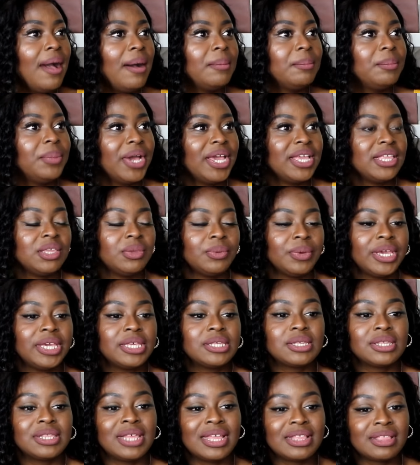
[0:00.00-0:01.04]
But anyway,
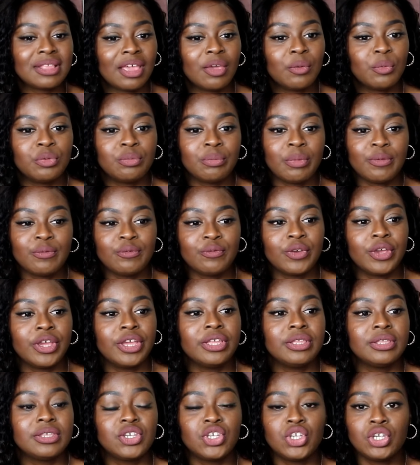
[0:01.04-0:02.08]
so that night with my
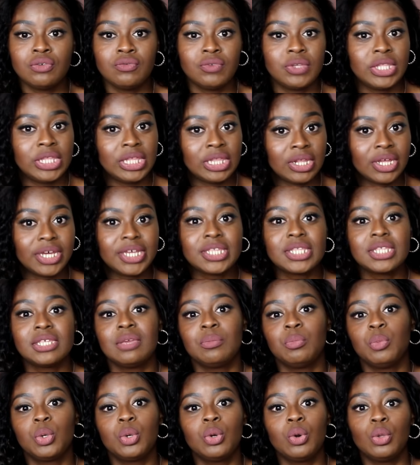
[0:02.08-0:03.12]
friend, she really liked
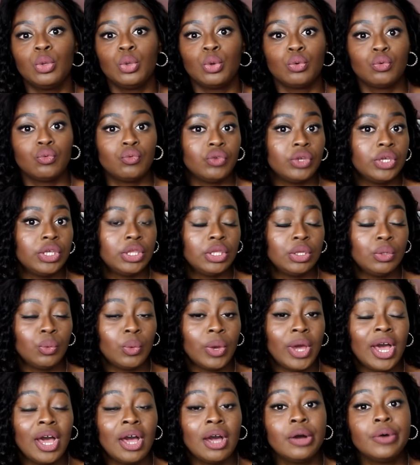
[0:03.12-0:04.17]
him, we got along really
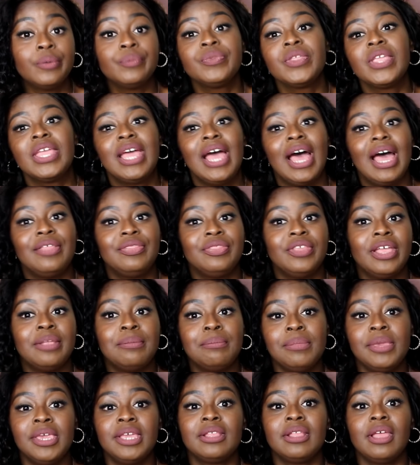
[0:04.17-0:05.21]
well, and
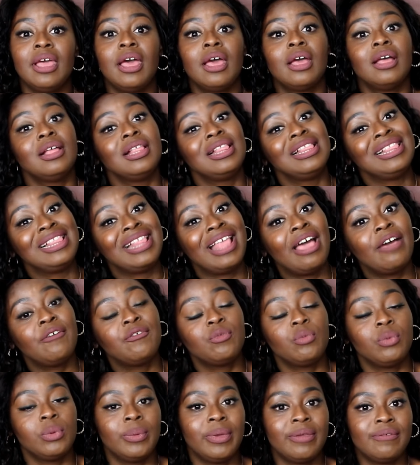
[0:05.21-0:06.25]
then me and her
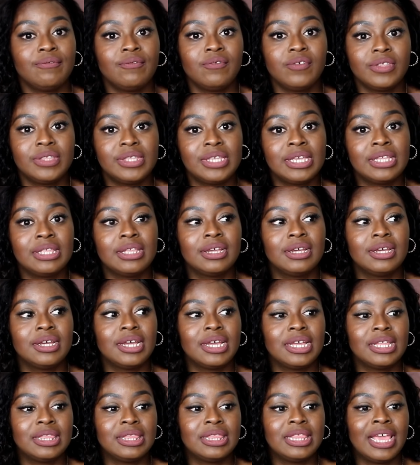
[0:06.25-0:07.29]
left, we went for dinner,
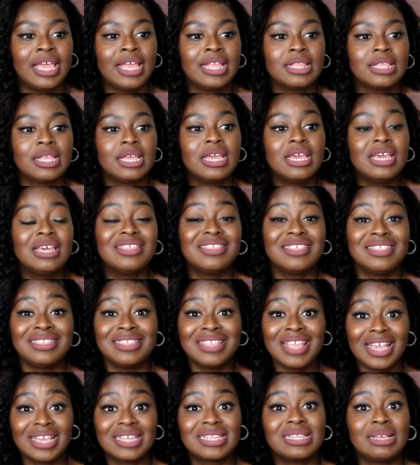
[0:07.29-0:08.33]
and then the
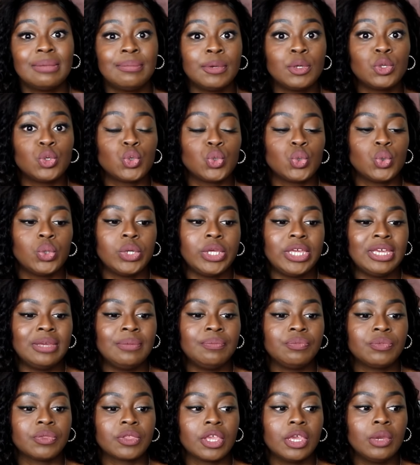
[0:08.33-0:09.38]
next time I saw him,
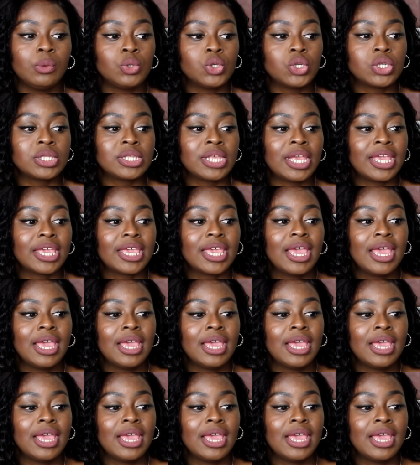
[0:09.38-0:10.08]
he was just like,